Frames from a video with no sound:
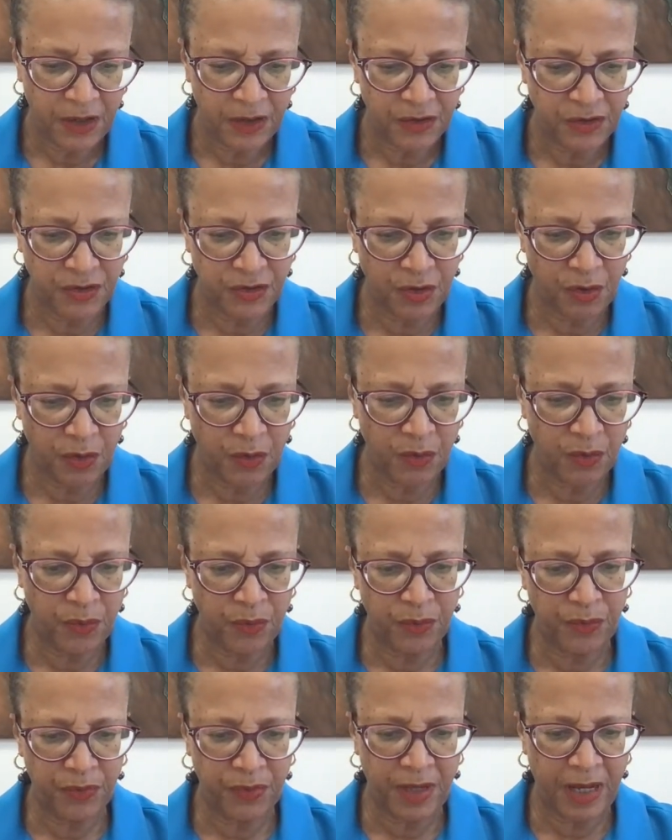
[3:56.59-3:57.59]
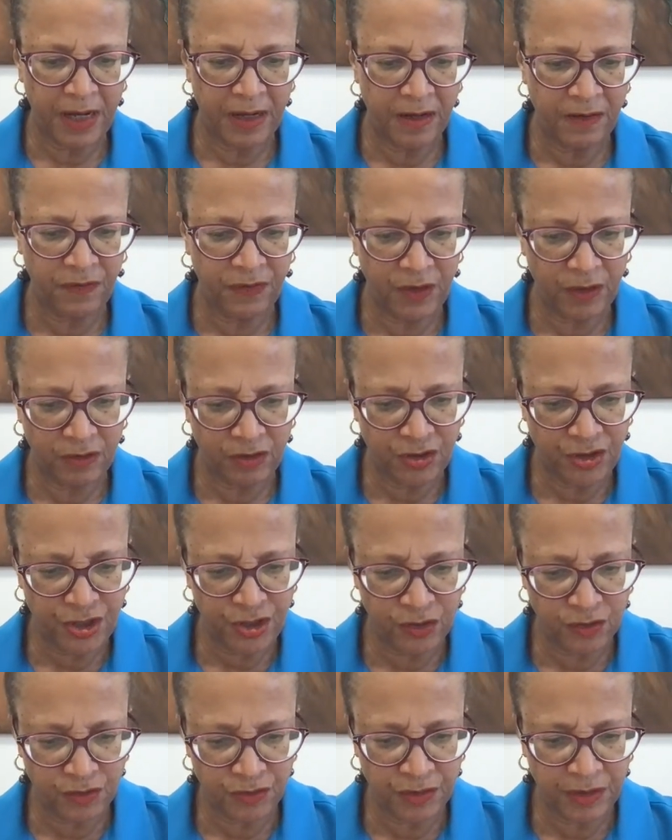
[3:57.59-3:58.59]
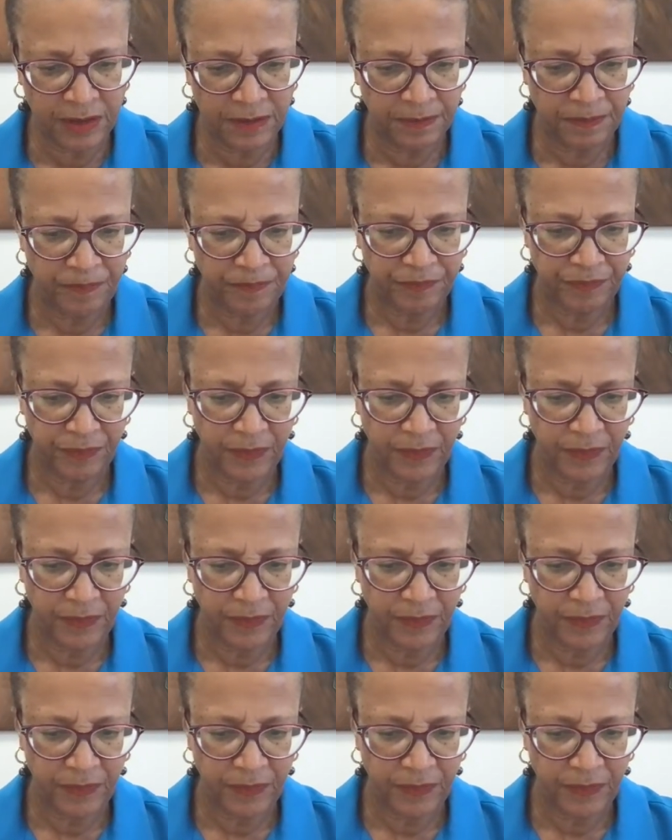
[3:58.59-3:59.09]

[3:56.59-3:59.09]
So then if there's children,